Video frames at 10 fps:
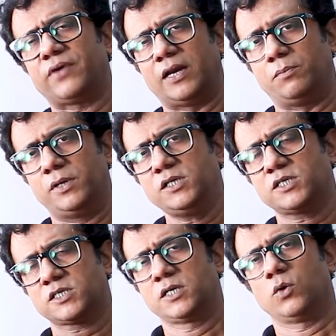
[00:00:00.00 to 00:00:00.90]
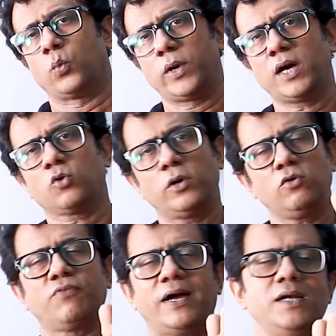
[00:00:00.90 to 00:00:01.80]
elements. We are going to
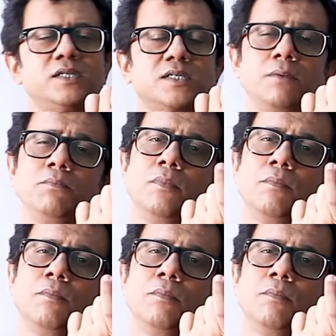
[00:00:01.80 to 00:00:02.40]
find some